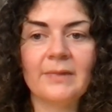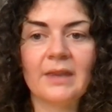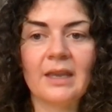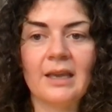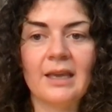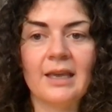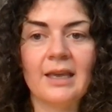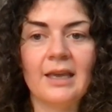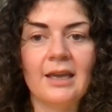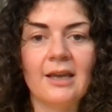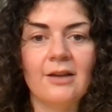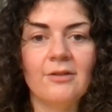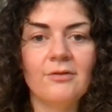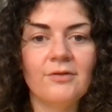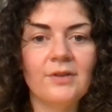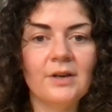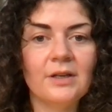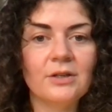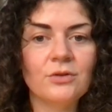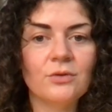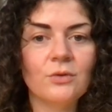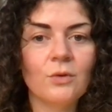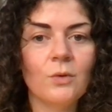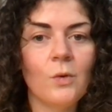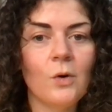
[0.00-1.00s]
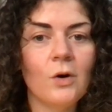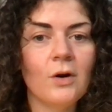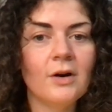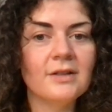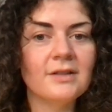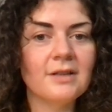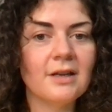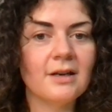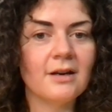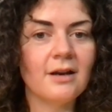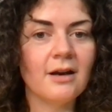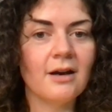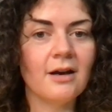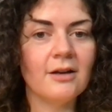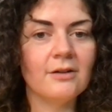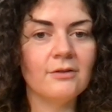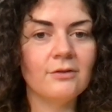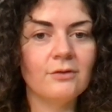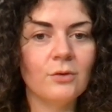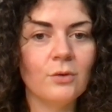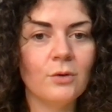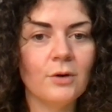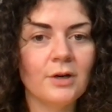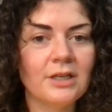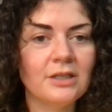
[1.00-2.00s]
And Fetch Rewards, I got
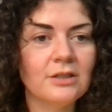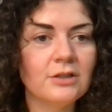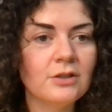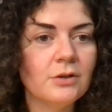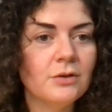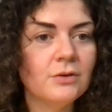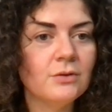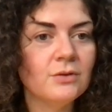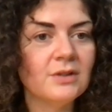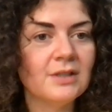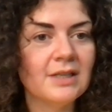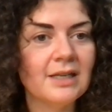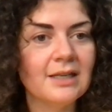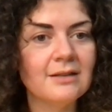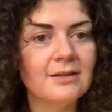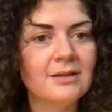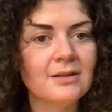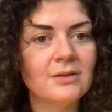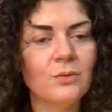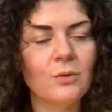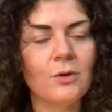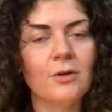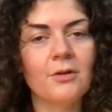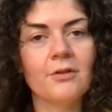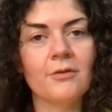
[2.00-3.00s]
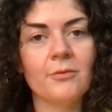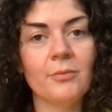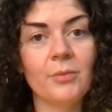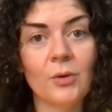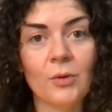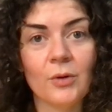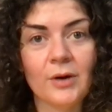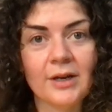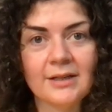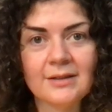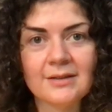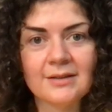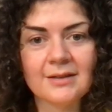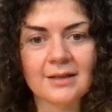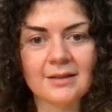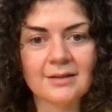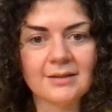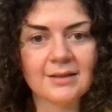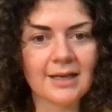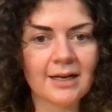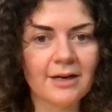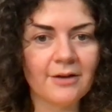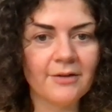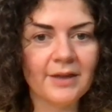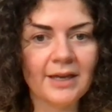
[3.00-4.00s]
42 cents worth of points.
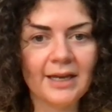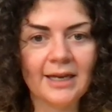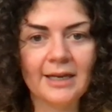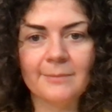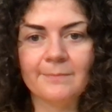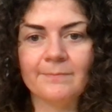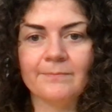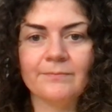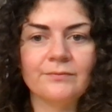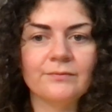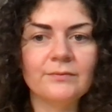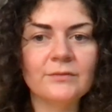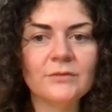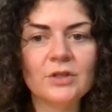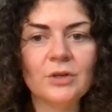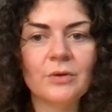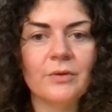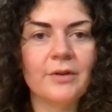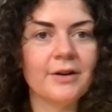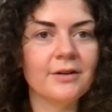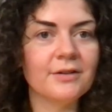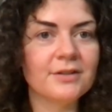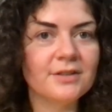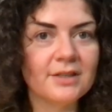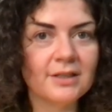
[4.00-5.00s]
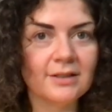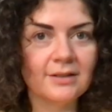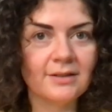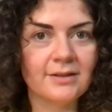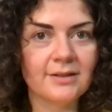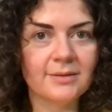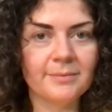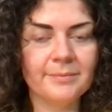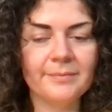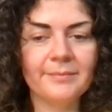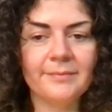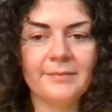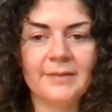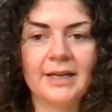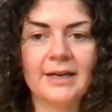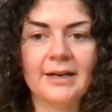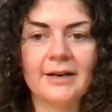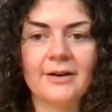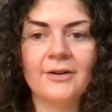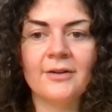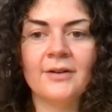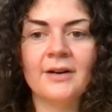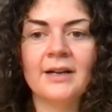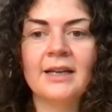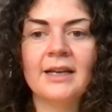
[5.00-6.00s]
That's how they do their system
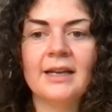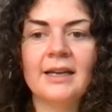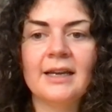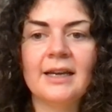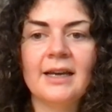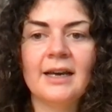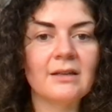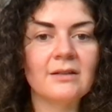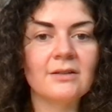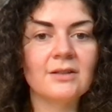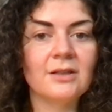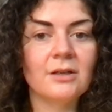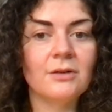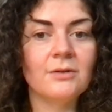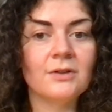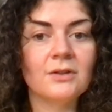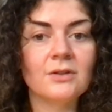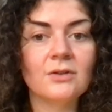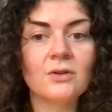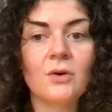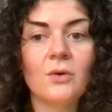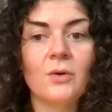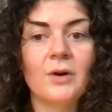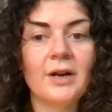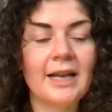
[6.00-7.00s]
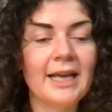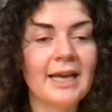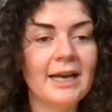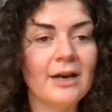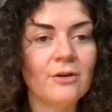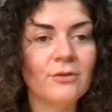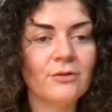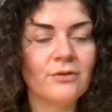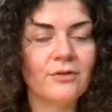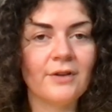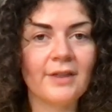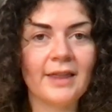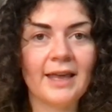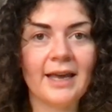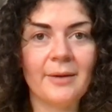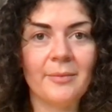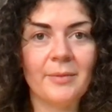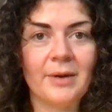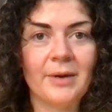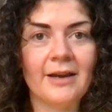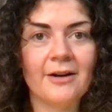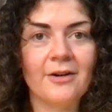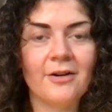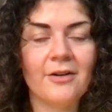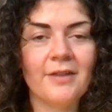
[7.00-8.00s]
now. So does CoinOut, for that
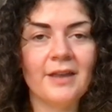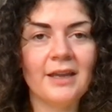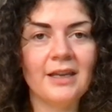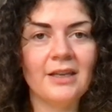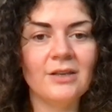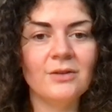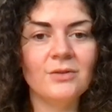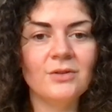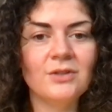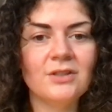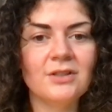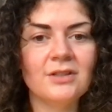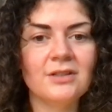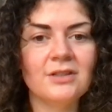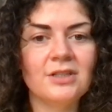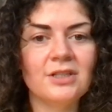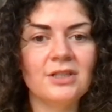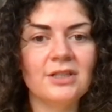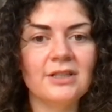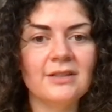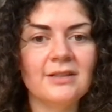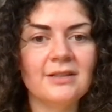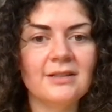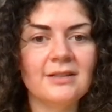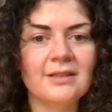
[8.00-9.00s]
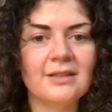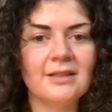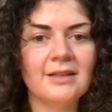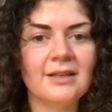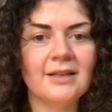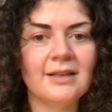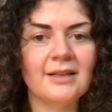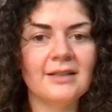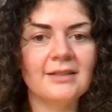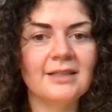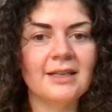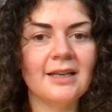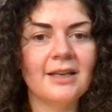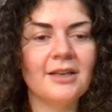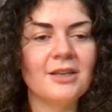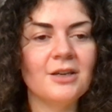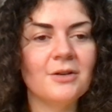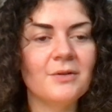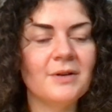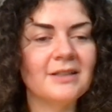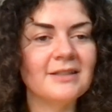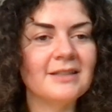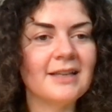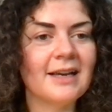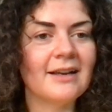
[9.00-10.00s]
matter. They used to just tell
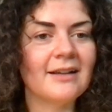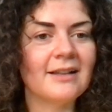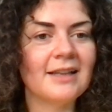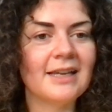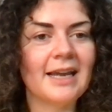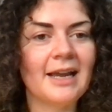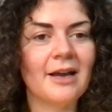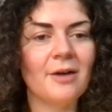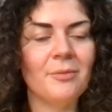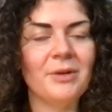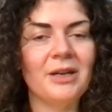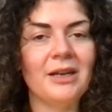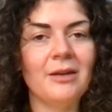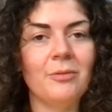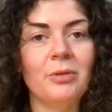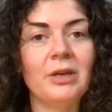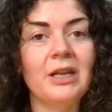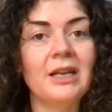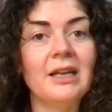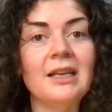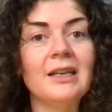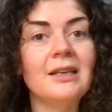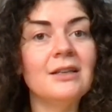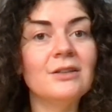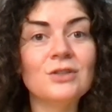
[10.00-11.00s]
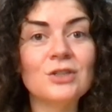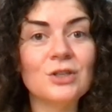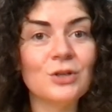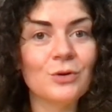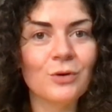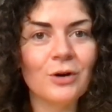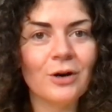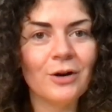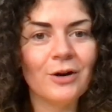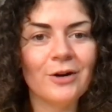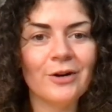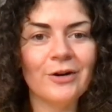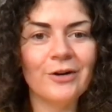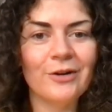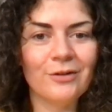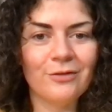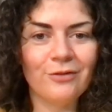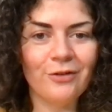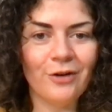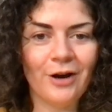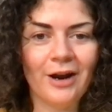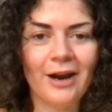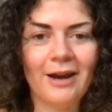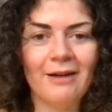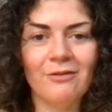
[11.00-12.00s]
you exactly how many pennies you earned
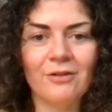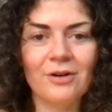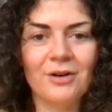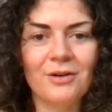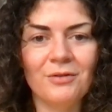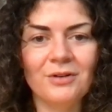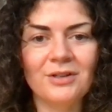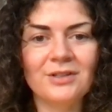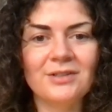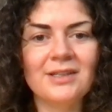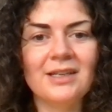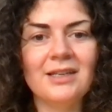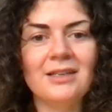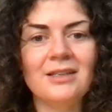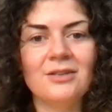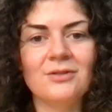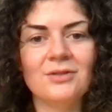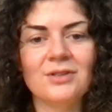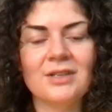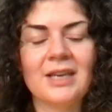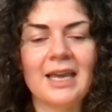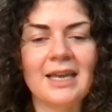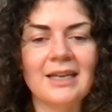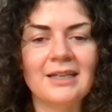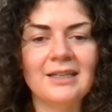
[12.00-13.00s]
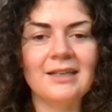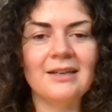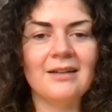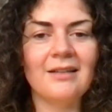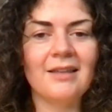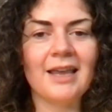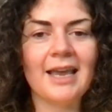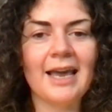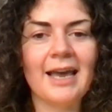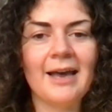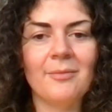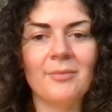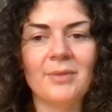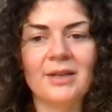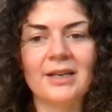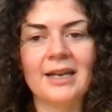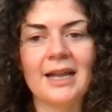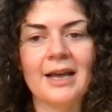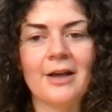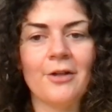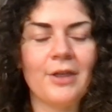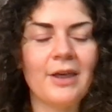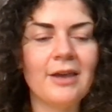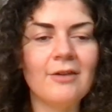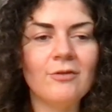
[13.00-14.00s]
for every receipt you scanned into the app, but
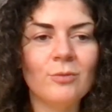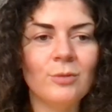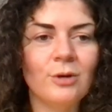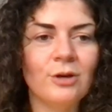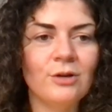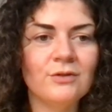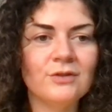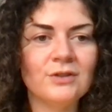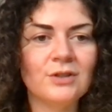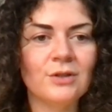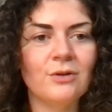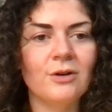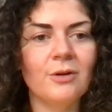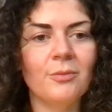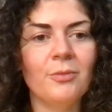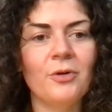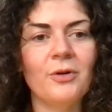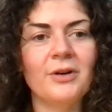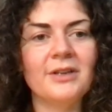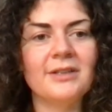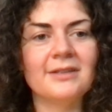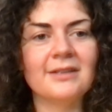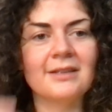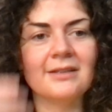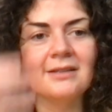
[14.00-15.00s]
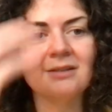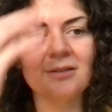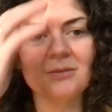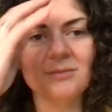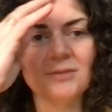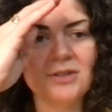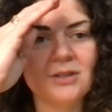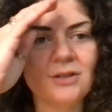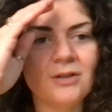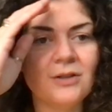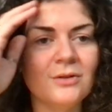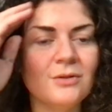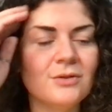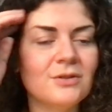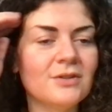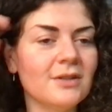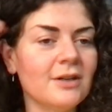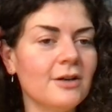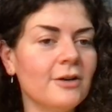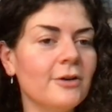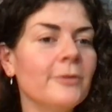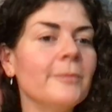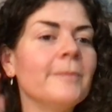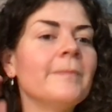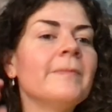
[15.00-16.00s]
now they've moved to a point system too.
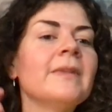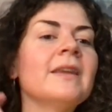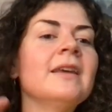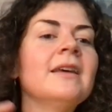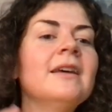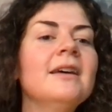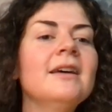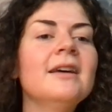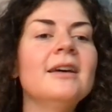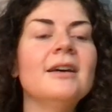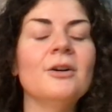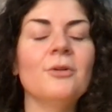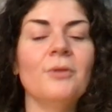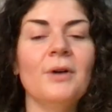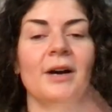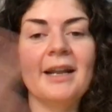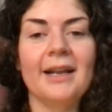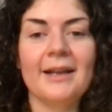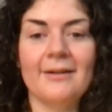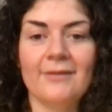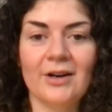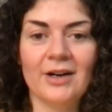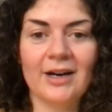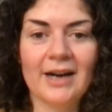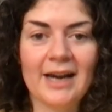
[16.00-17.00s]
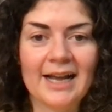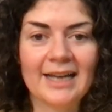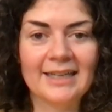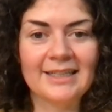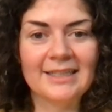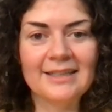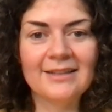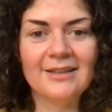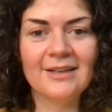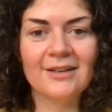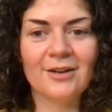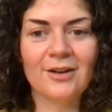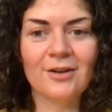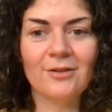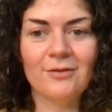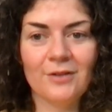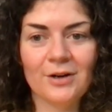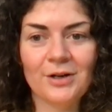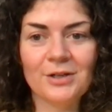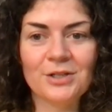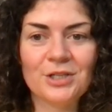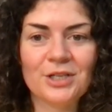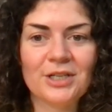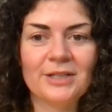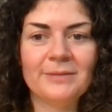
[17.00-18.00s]
So whatever, I did the
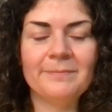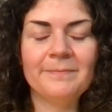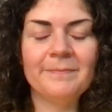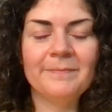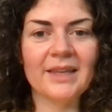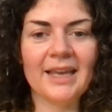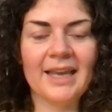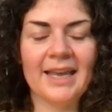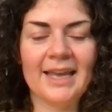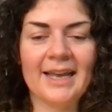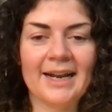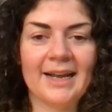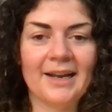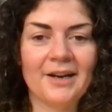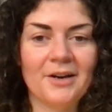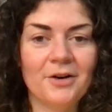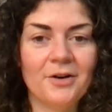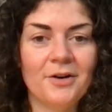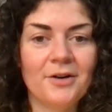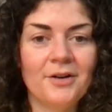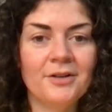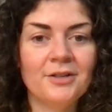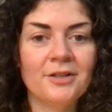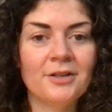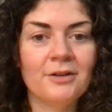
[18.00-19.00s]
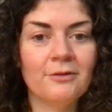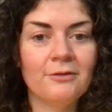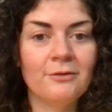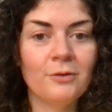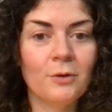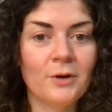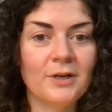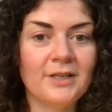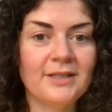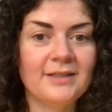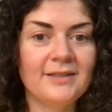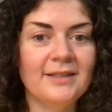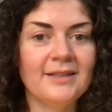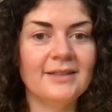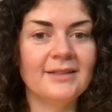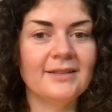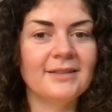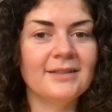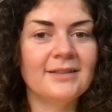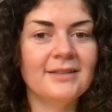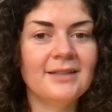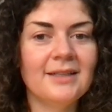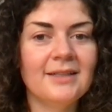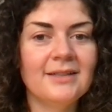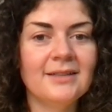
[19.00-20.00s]
conversion and I earned 46
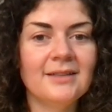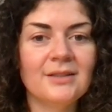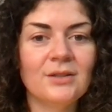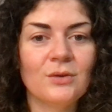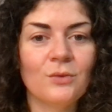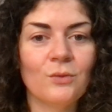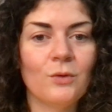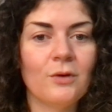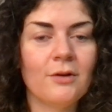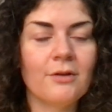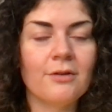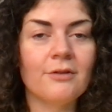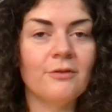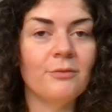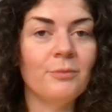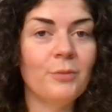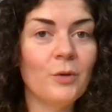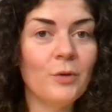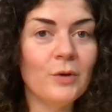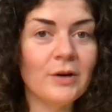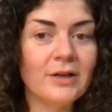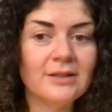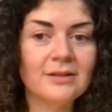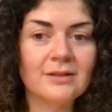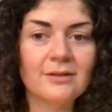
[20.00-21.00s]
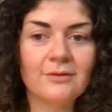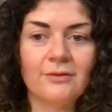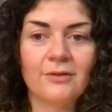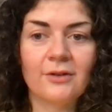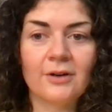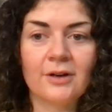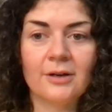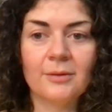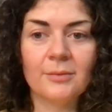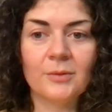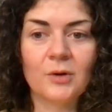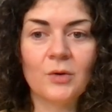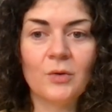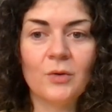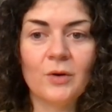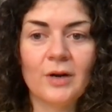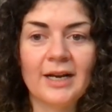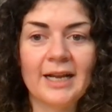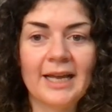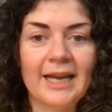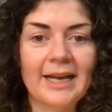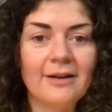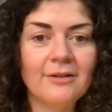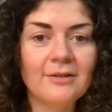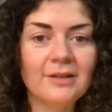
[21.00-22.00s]
cents worth of points from
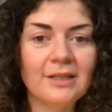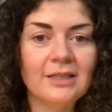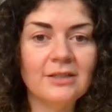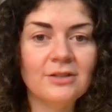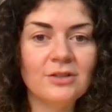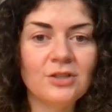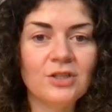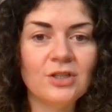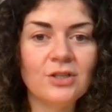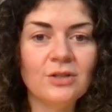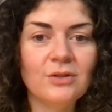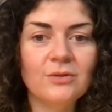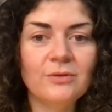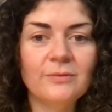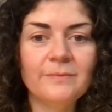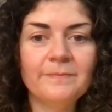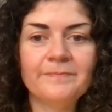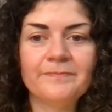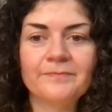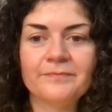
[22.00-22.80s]
CoinOut in June.